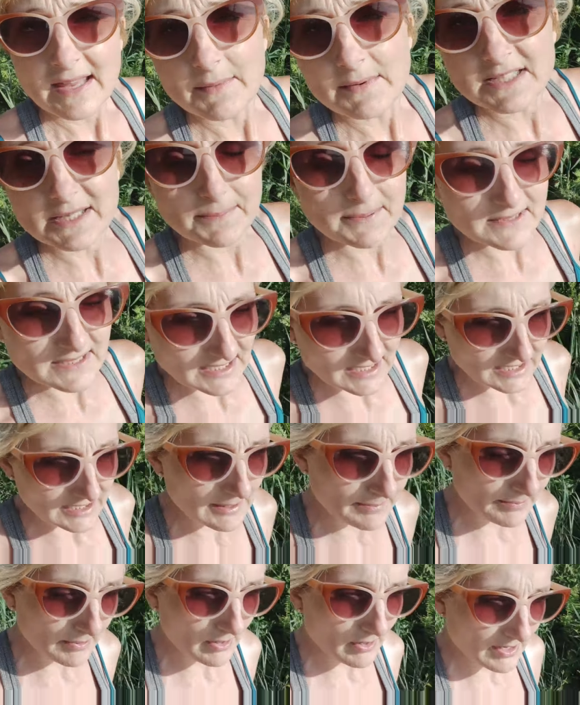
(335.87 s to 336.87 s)
there was a
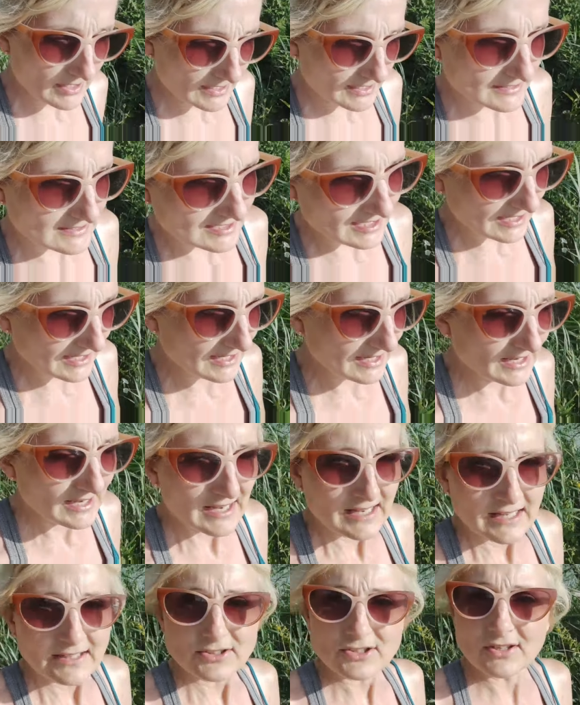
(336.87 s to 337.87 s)
particular pilot
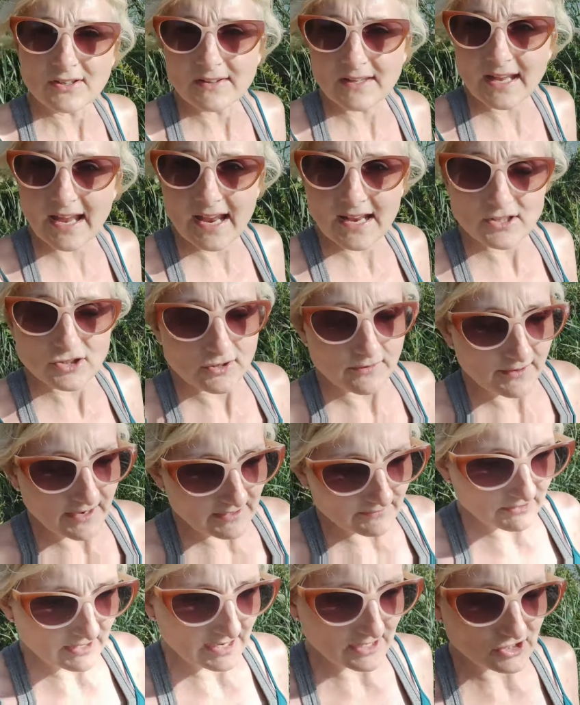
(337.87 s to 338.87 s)
during the age of
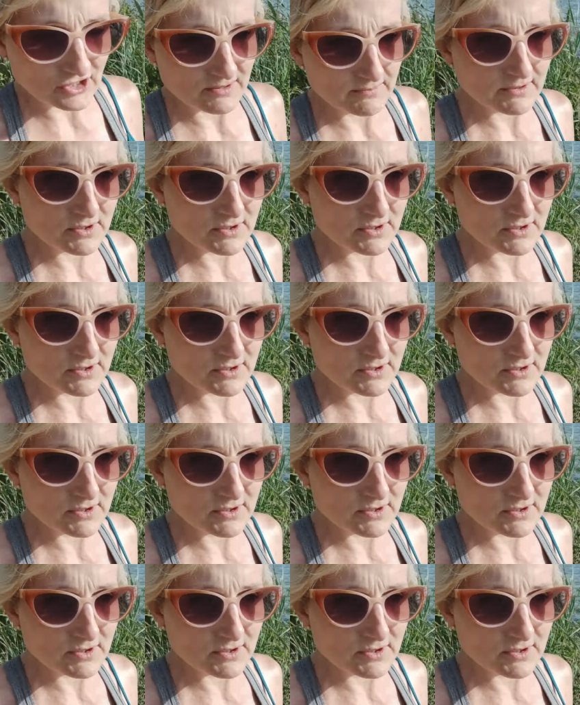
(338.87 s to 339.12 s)
aviation,